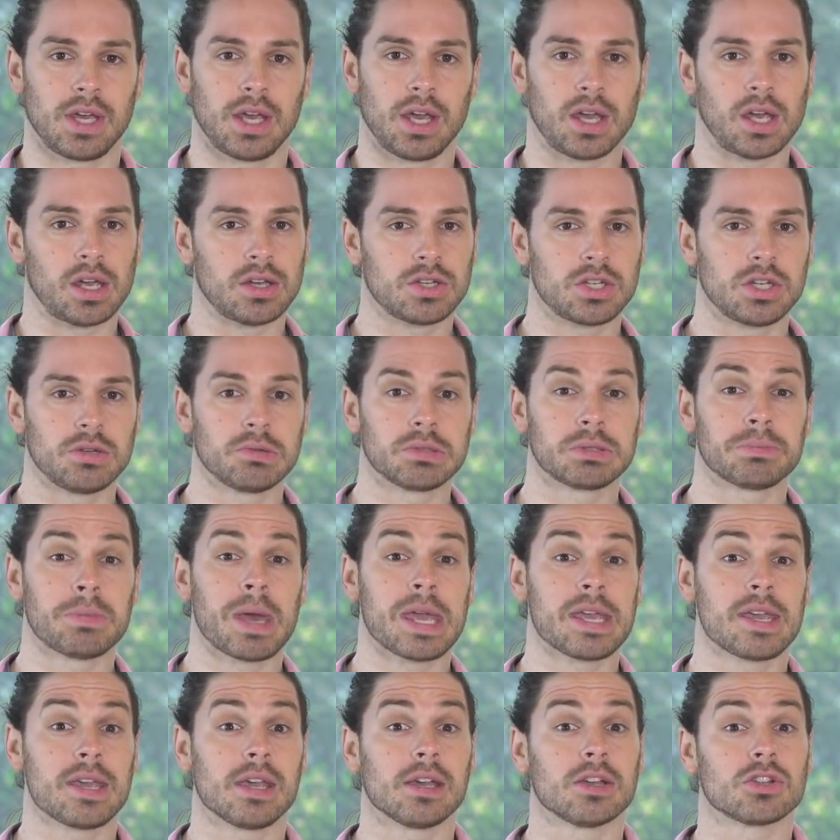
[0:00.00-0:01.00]
there. She was
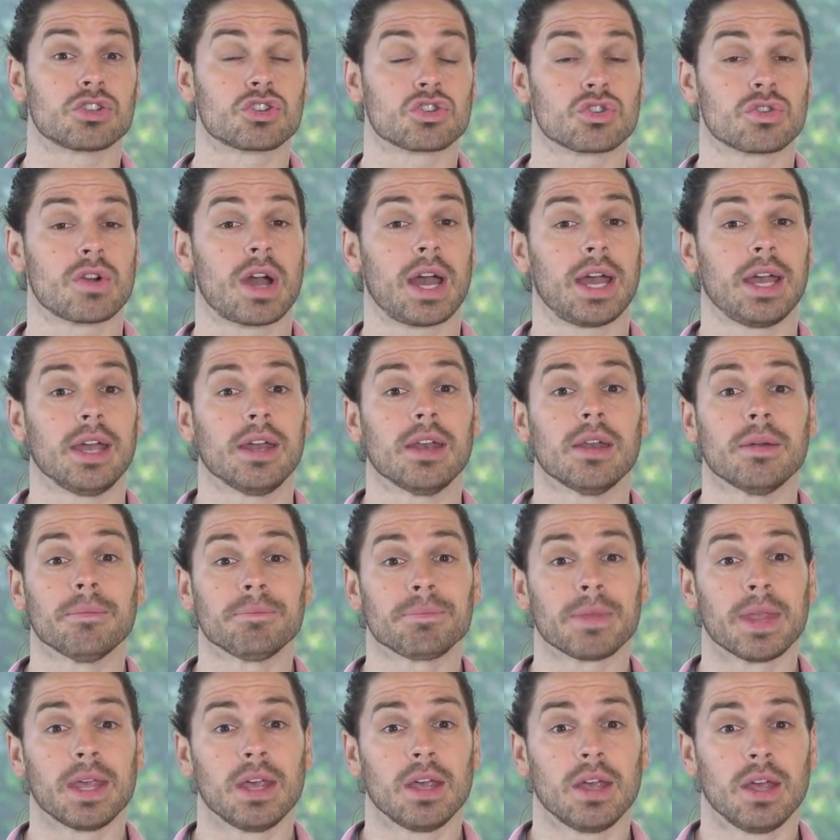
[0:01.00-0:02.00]
making a trade.
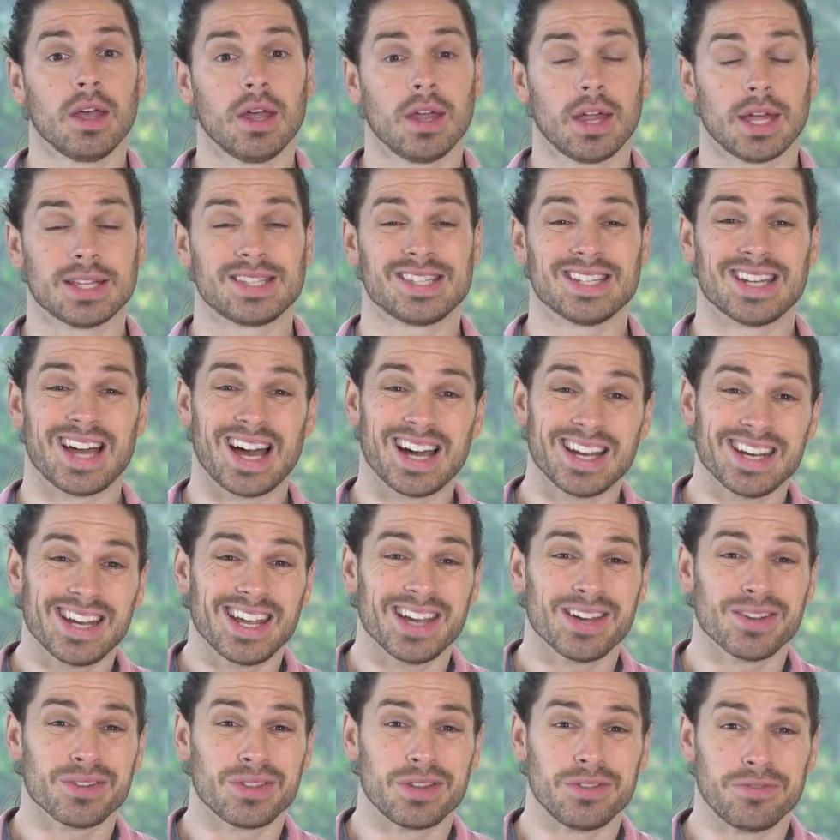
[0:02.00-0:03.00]
That's an
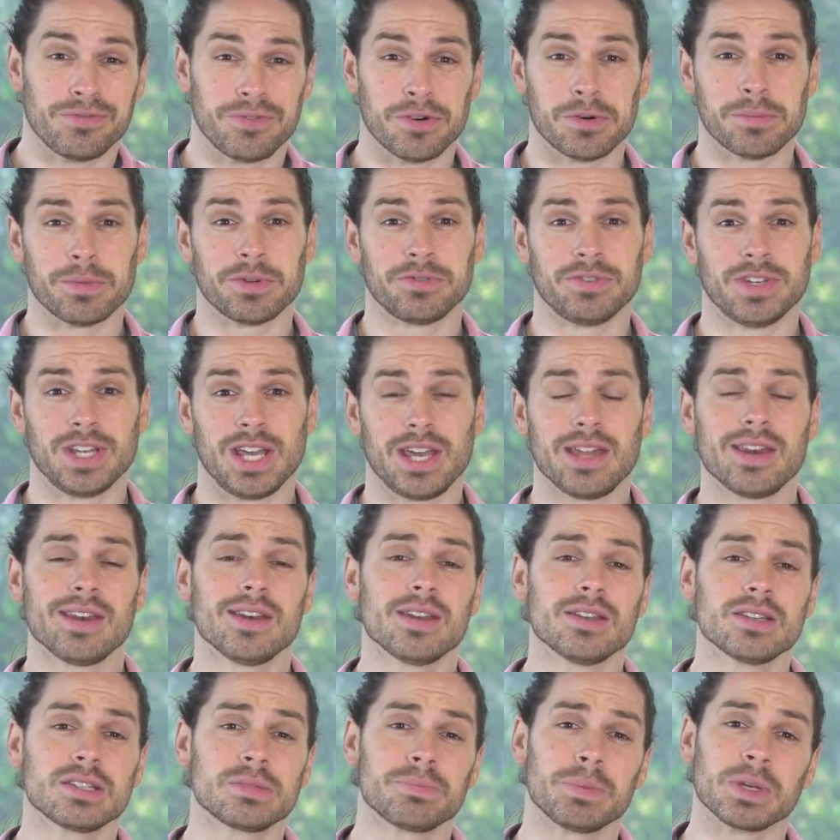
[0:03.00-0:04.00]
unhealthy form of
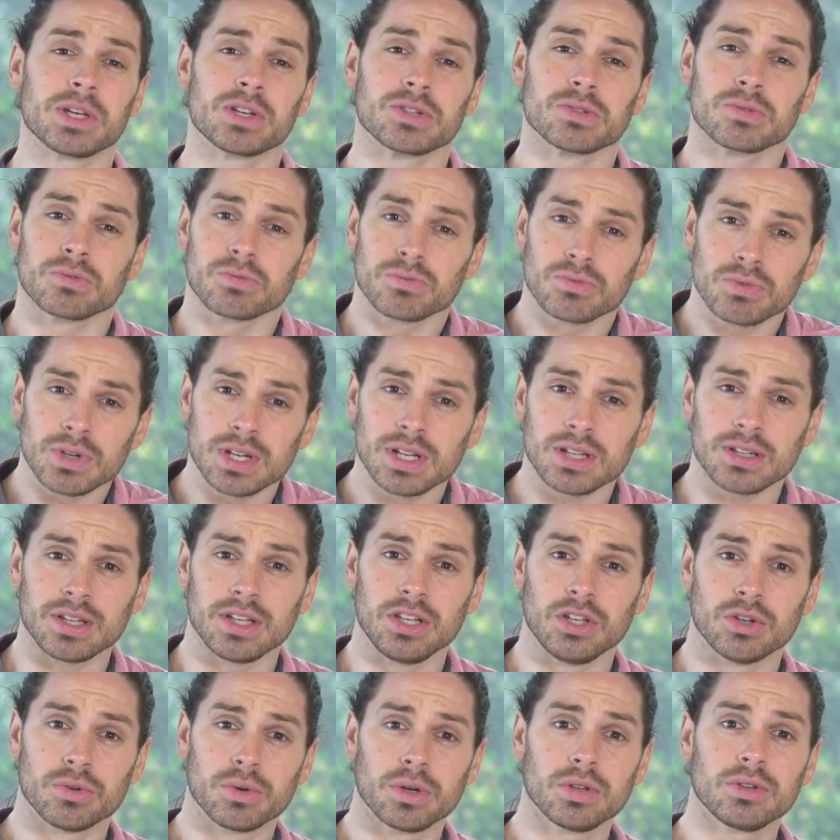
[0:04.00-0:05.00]
neediness because
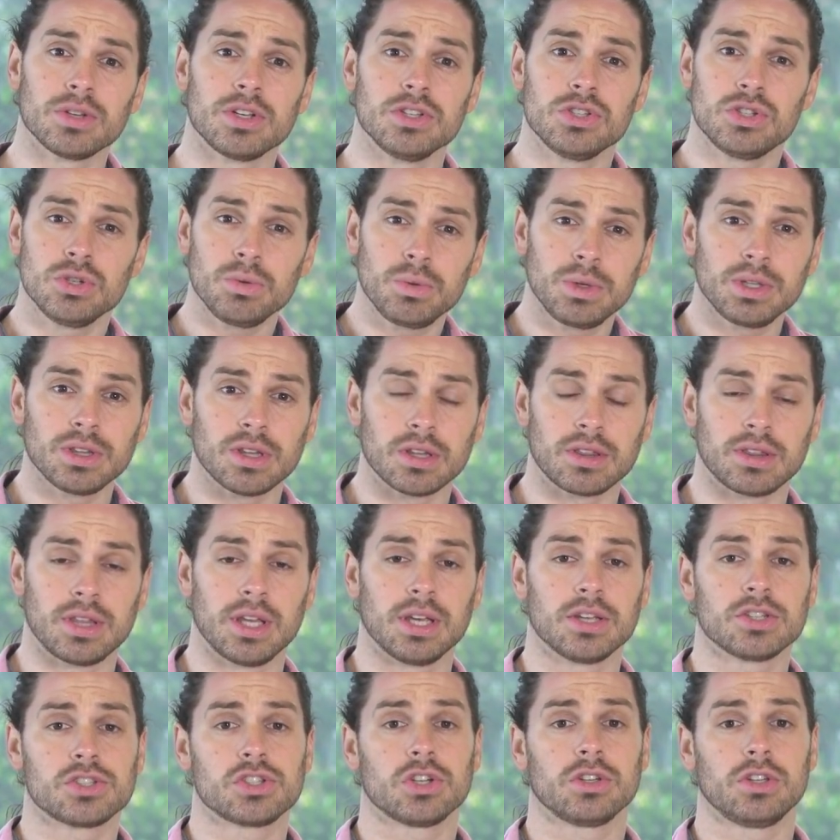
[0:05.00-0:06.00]
really you're only doing the
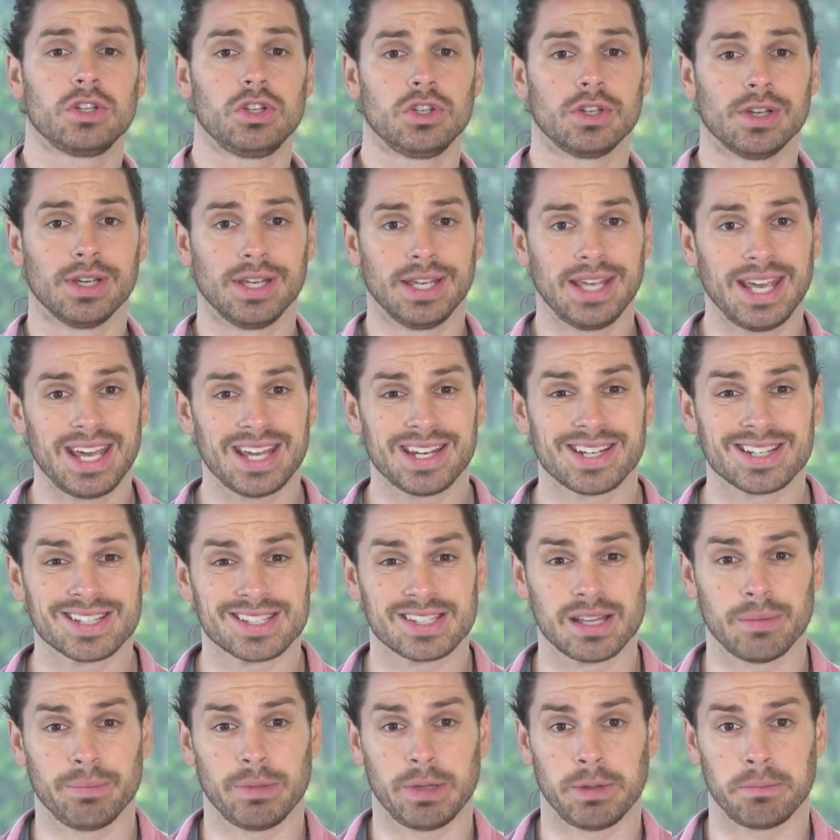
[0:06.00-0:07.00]
thing so that you can get
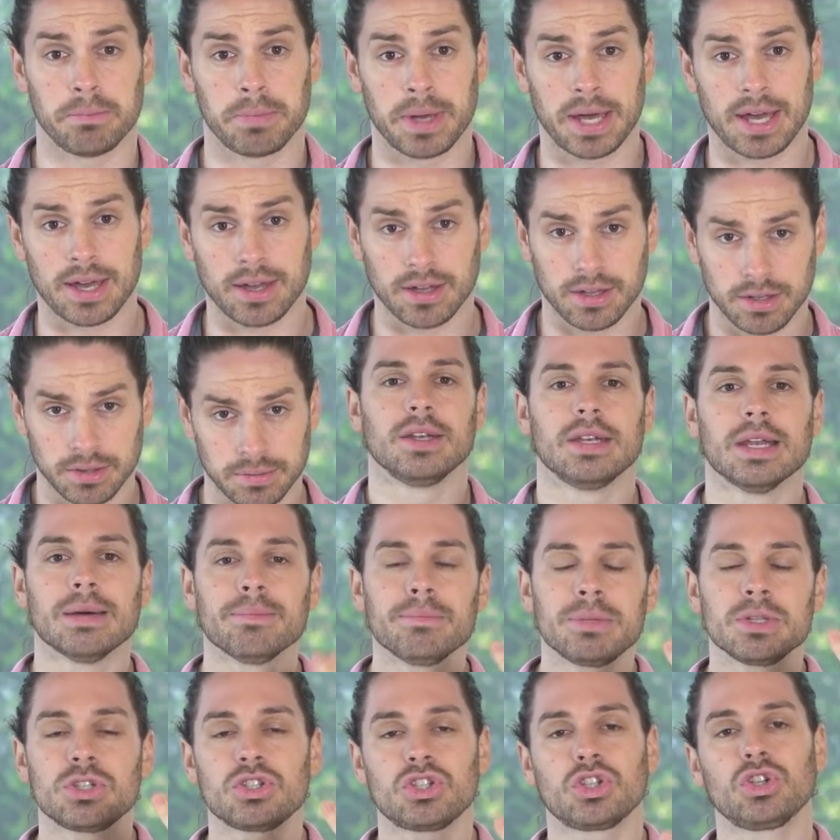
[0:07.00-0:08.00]
something back.
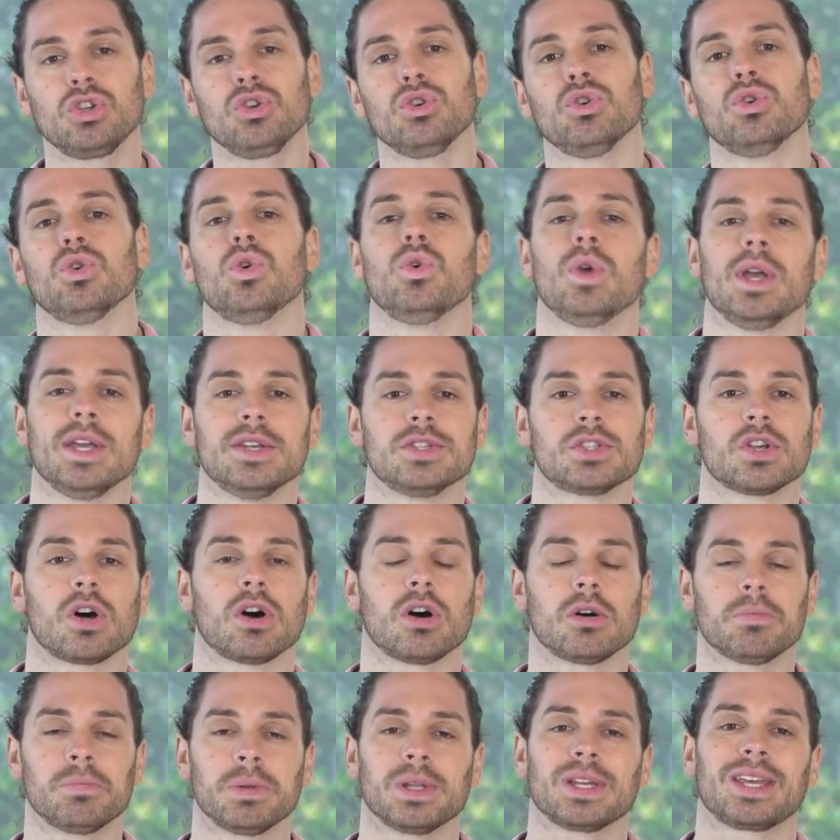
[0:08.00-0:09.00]
Number 2 is
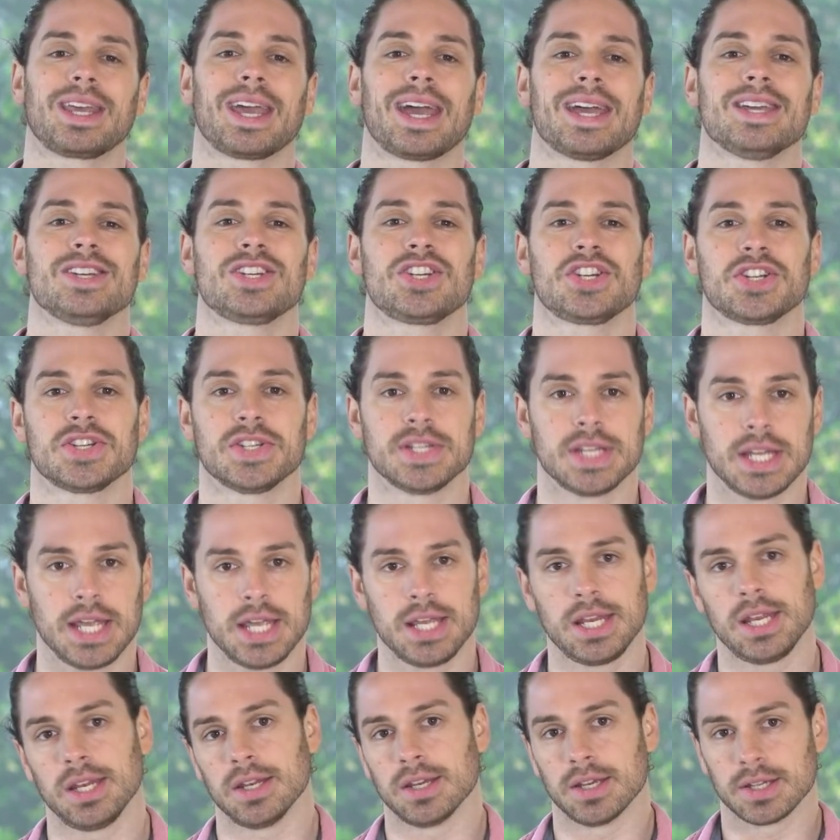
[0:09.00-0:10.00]
obligation
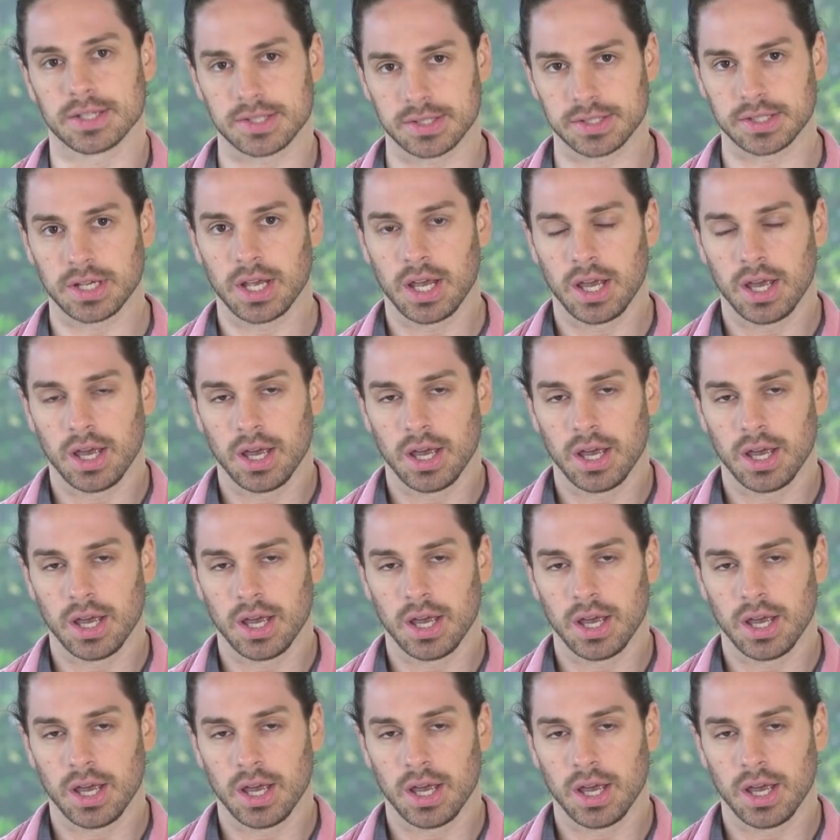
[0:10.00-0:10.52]
neediness.